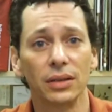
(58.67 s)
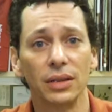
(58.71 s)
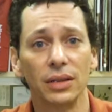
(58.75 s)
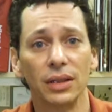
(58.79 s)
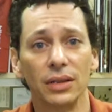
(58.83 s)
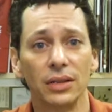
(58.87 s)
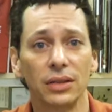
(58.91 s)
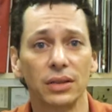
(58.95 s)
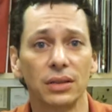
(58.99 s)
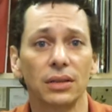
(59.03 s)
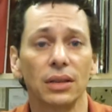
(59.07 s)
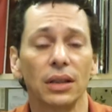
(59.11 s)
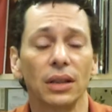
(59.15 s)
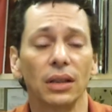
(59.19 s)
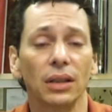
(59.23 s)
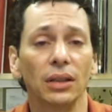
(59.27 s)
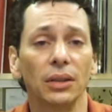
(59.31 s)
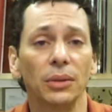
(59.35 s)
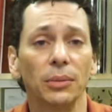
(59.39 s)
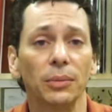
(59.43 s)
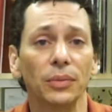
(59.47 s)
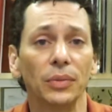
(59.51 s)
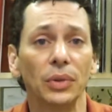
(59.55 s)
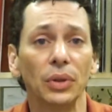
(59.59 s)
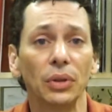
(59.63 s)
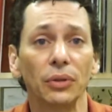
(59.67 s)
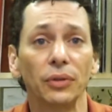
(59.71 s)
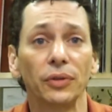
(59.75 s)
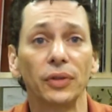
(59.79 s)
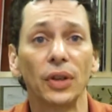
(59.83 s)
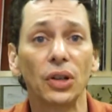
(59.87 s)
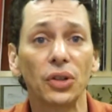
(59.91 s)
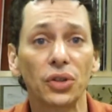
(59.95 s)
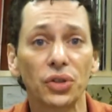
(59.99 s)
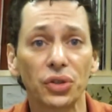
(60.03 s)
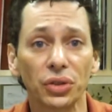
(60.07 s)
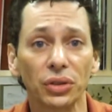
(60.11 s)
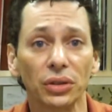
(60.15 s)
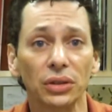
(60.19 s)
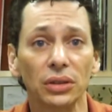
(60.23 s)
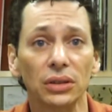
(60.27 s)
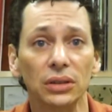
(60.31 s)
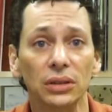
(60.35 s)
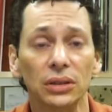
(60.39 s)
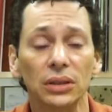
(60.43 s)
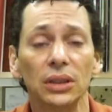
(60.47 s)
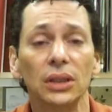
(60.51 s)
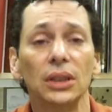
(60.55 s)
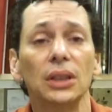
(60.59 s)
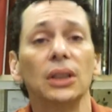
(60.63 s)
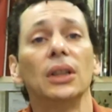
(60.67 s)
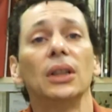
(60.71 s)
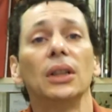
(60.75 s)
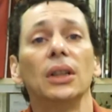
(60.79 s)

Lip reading: that's you know, functional,